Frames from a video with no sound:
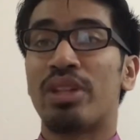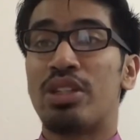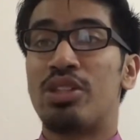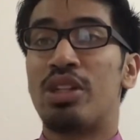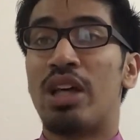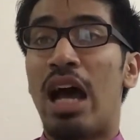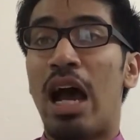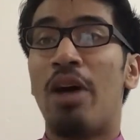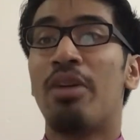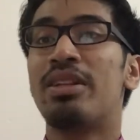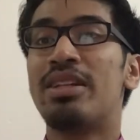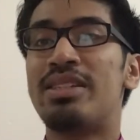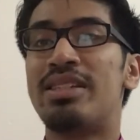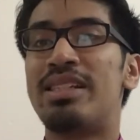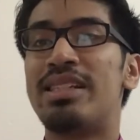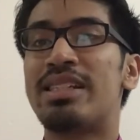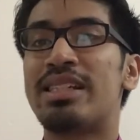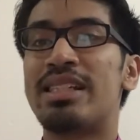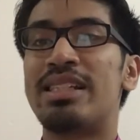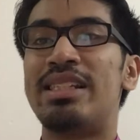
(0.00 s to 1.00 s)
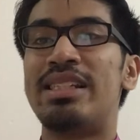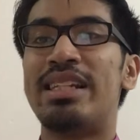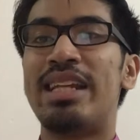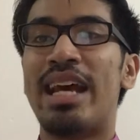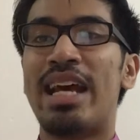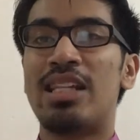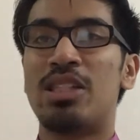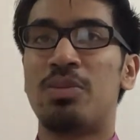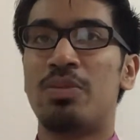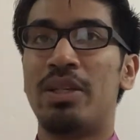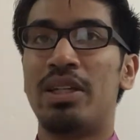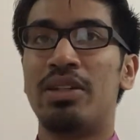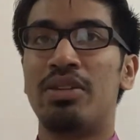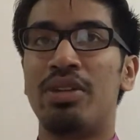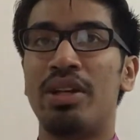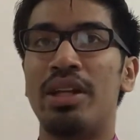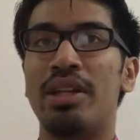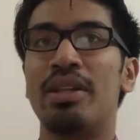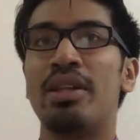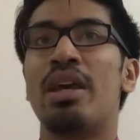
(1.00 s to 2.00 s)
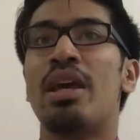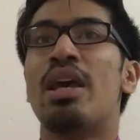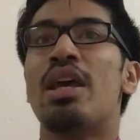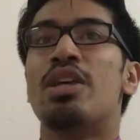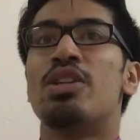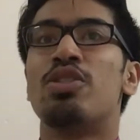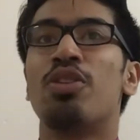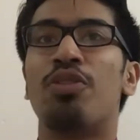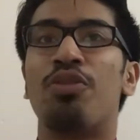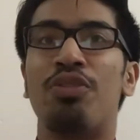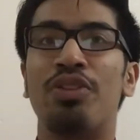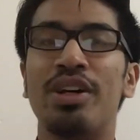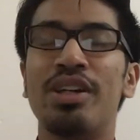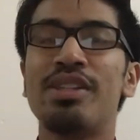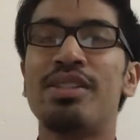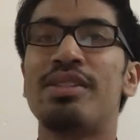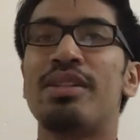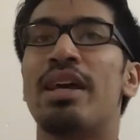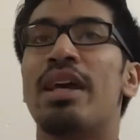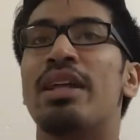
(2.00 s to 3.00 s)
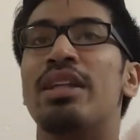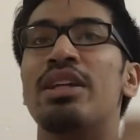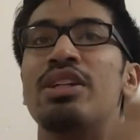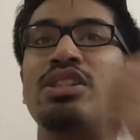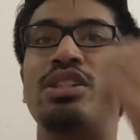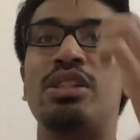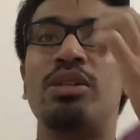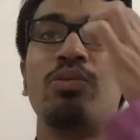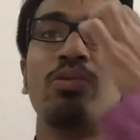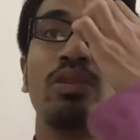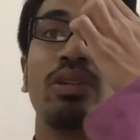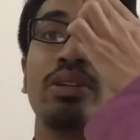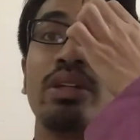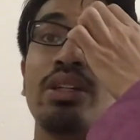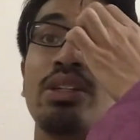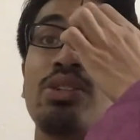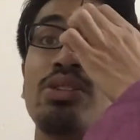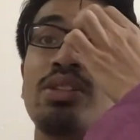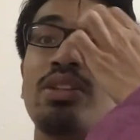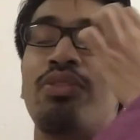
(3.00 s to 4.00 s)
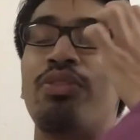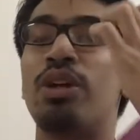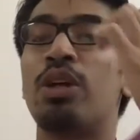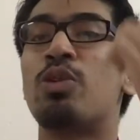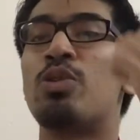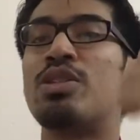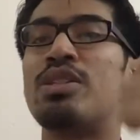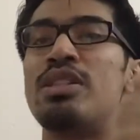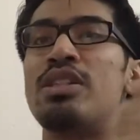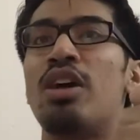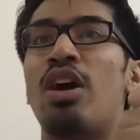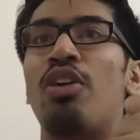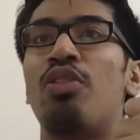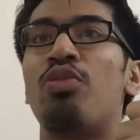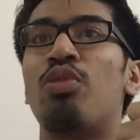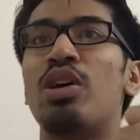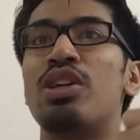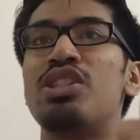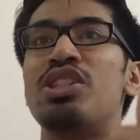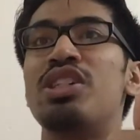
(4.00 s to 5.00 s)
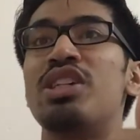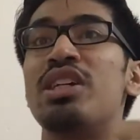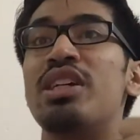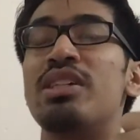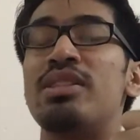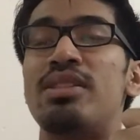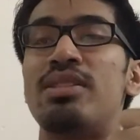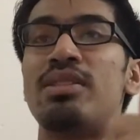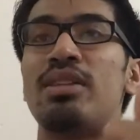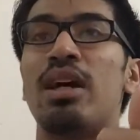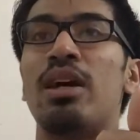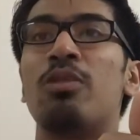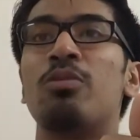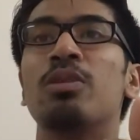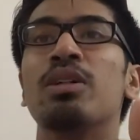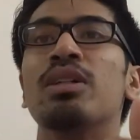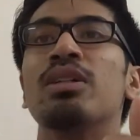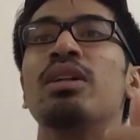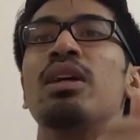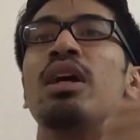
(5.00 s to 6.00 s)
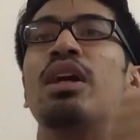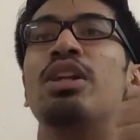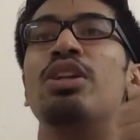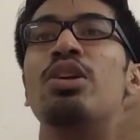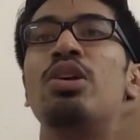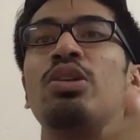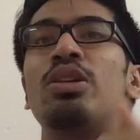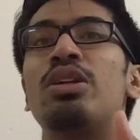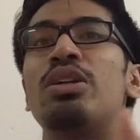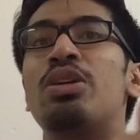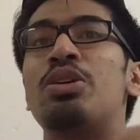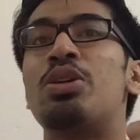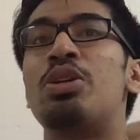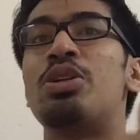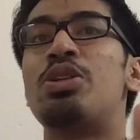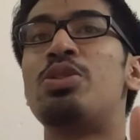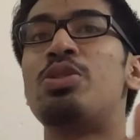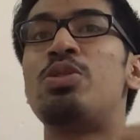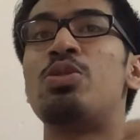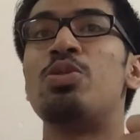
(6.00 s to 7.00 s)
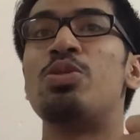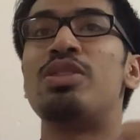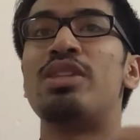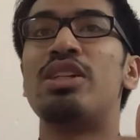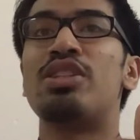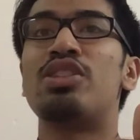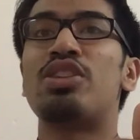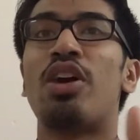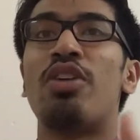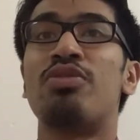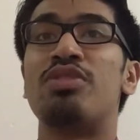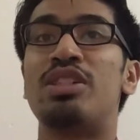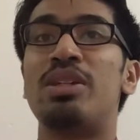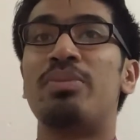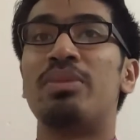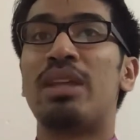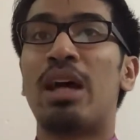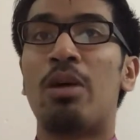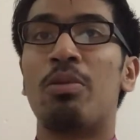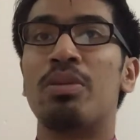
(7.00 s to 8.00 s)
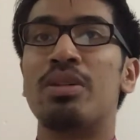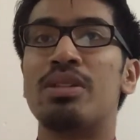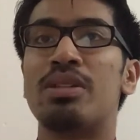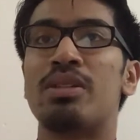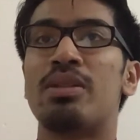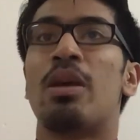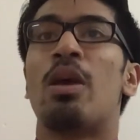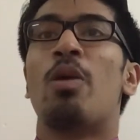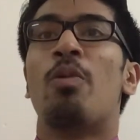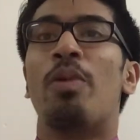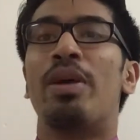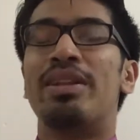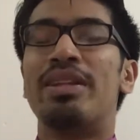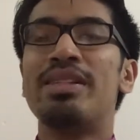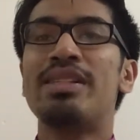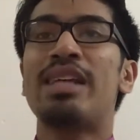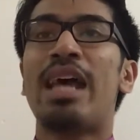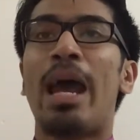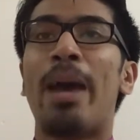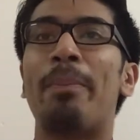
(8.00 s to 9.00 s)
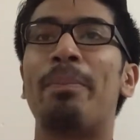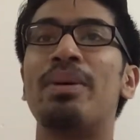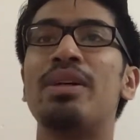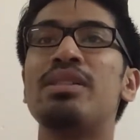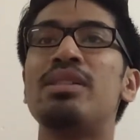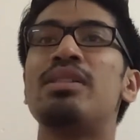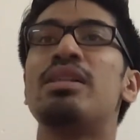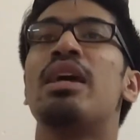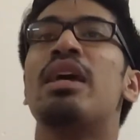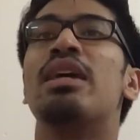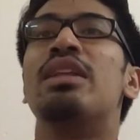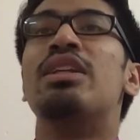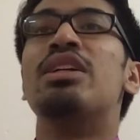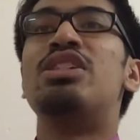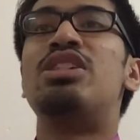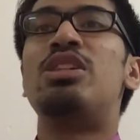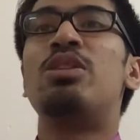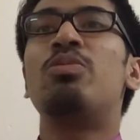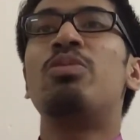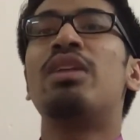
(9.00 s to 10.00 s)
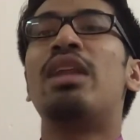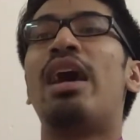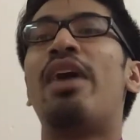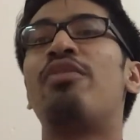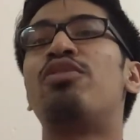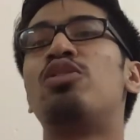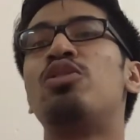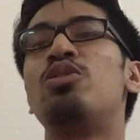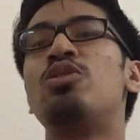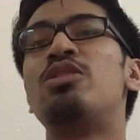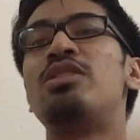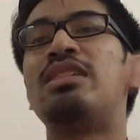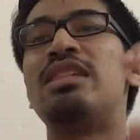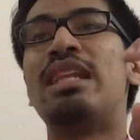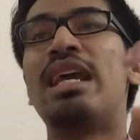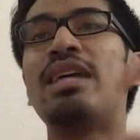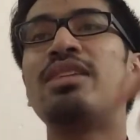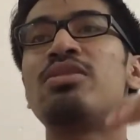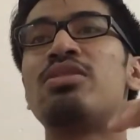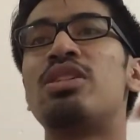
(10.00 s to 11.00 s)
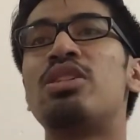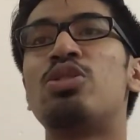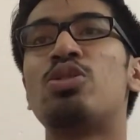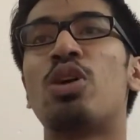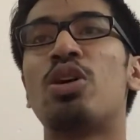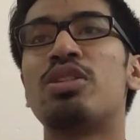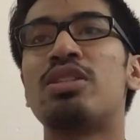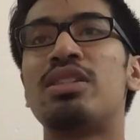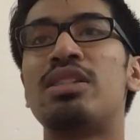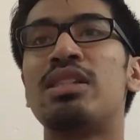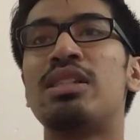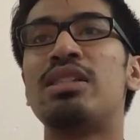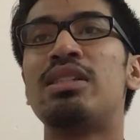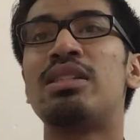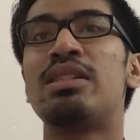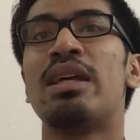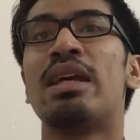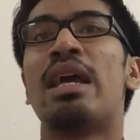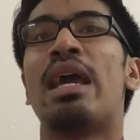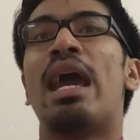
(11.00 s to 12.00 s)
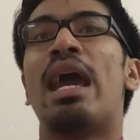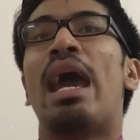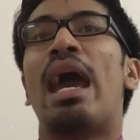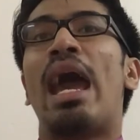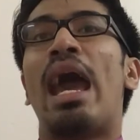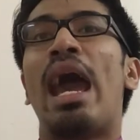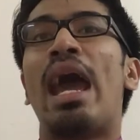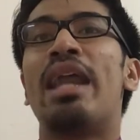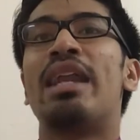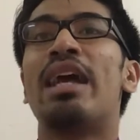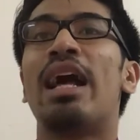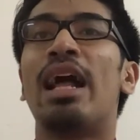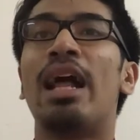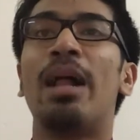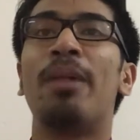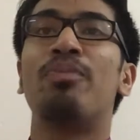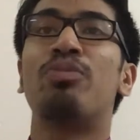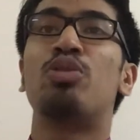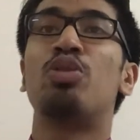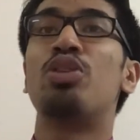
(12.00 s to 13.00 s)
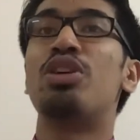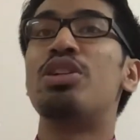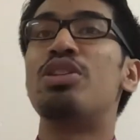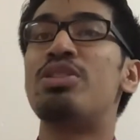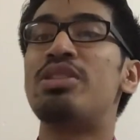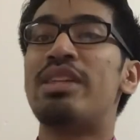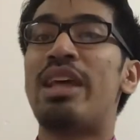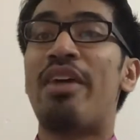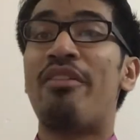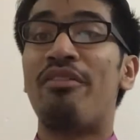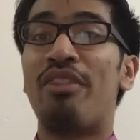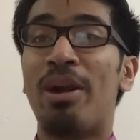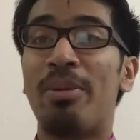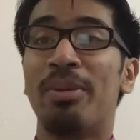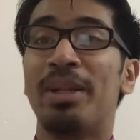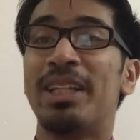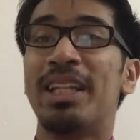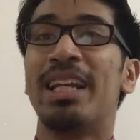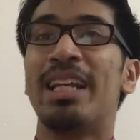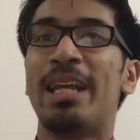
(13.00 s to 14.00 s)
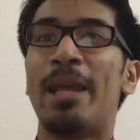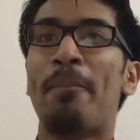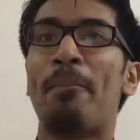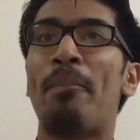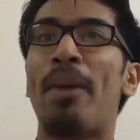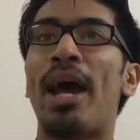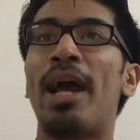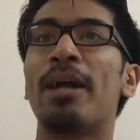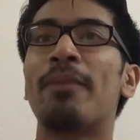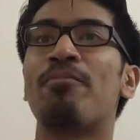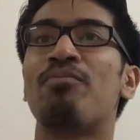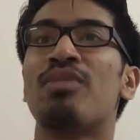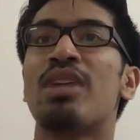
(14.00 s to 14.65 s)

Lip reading: So how does this consider as being green? So first, the gym will reduce the frequency of washing its towel due to the reduced usage of gym towels. When this happens, the gym will have to use less resources and help to reduce environmental impact.